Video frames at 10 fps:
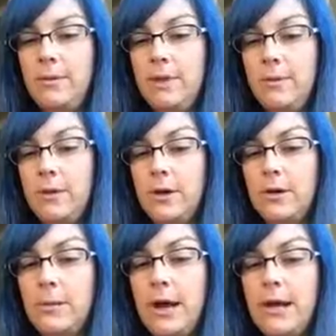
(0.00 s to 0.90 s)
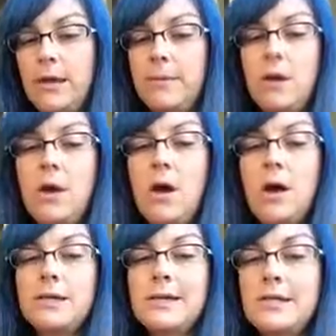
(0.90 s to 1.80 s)
lower and the bottom.
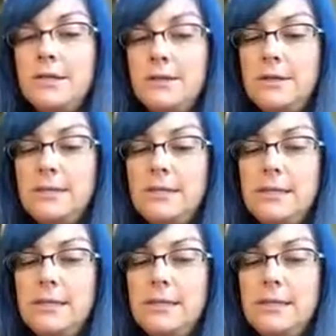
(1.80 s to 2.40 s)
All I do is,